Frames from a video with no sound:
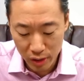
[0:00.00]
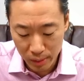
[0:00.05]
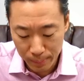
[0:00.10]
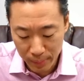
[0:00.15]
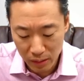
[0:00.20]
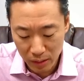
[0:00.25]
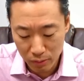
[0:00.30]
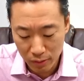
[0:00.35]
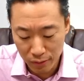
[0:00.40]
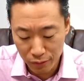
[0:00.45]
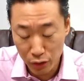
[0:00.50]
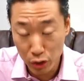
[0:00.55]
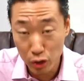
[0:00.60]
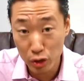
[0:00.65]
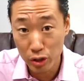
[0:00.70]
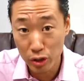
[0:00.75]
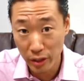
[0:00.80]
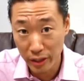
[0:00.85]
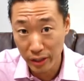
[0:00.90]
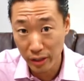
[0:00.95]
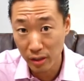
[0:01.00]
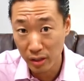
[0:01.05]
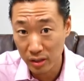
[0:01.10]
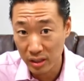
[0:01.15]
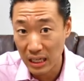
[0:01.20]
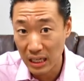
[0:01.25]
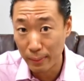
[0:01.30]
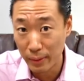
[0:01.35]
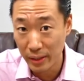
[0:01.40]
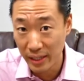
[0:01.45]
to be reviewed during your
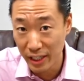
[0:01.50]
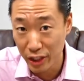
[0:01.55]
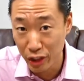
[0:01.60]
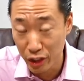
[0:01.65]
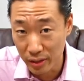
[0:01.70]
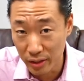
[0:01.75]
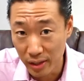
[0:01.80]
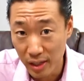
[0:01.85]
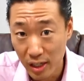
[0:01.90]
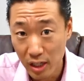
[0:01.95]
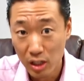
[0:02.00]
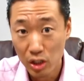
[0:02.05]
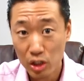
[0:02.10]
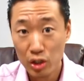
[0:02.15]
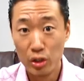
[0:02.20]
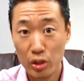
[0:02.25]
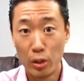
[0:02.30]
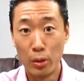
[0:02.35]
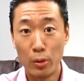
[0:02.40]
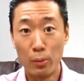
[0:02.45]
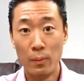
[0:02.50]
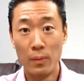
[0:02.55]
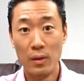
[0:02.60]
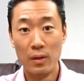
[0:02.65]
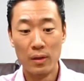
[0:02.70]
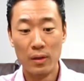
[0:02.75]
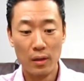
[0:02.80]
examination so